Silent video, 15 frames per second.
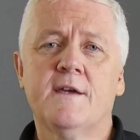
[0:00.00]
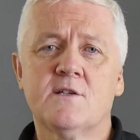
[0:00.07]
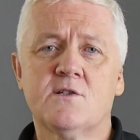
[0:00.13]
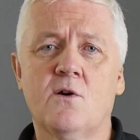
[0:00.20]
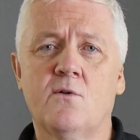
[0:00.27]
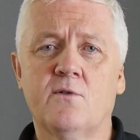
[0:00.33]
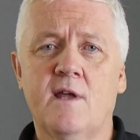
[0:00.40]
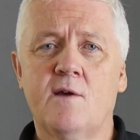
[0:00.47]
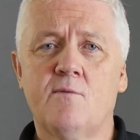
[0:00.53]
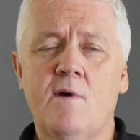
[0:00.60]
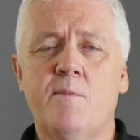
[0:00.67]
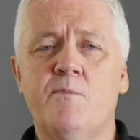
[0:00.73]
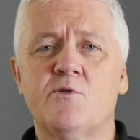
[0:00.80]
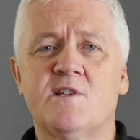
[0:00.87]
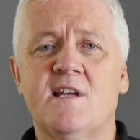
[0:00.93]
so they
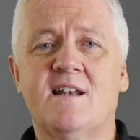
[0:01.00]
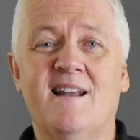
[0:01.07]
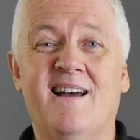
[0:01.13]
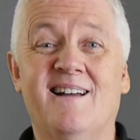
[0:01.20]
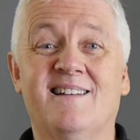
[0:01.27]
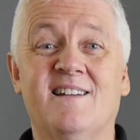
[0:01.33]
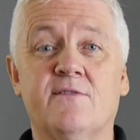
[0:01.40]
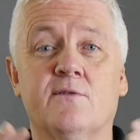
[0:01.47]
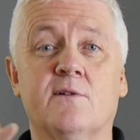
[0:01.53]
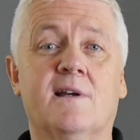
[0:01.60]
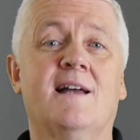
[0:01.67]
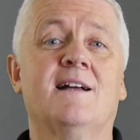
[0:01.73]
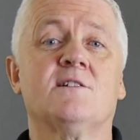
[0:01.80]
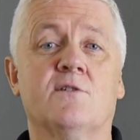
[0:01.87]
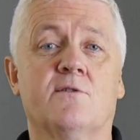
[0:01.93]
represent our
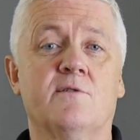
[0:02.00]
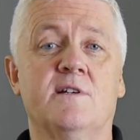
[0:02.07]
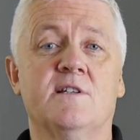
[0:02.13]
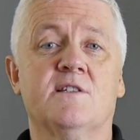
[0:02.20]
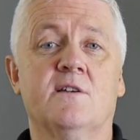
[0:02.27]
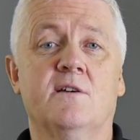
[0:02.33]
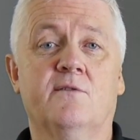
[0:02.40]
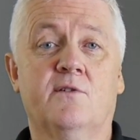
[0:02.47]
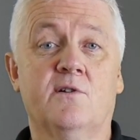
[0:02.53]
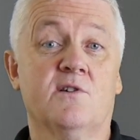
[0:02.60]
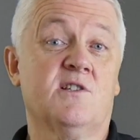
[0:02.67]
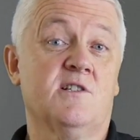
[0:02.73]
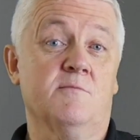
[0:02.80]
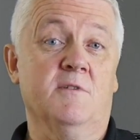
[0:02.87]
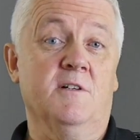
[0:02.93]
different categories of
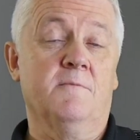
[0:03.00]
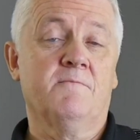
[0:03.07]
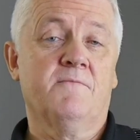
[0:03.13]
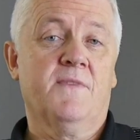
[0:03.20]
customer.